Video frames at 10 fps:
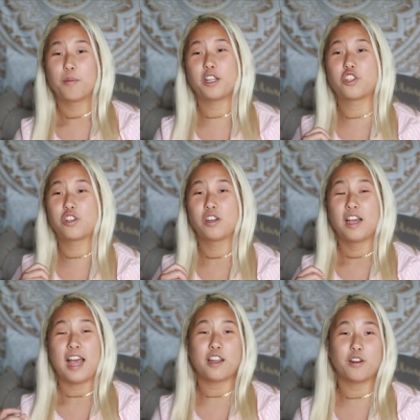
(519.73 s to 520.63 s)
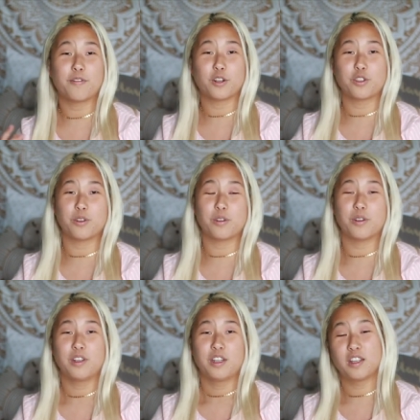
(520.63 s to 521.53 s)
which at
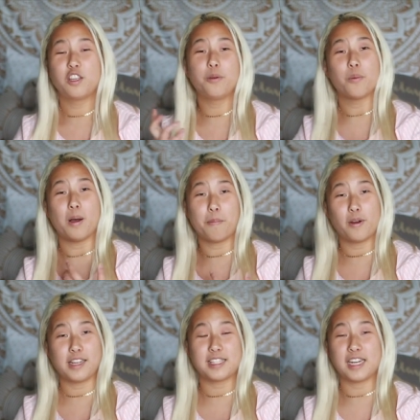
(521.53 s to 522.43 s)
Universal, you want points